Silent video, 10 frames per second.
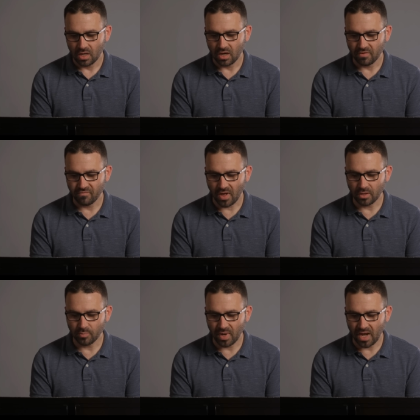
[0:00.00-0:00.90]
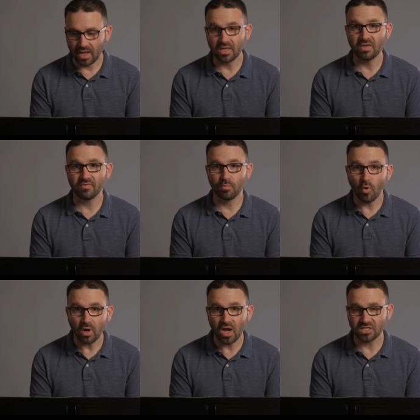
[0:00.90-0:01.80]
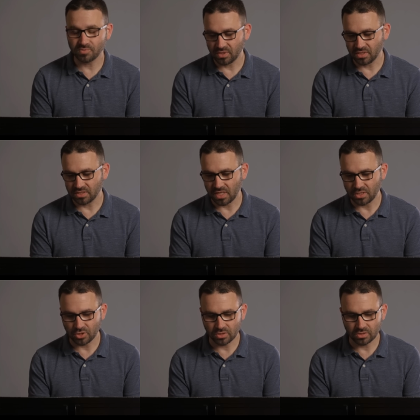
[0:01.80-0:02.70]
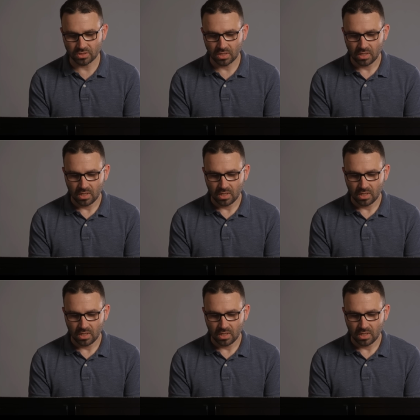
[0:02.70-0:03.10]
uh, followed by even more hospitalizations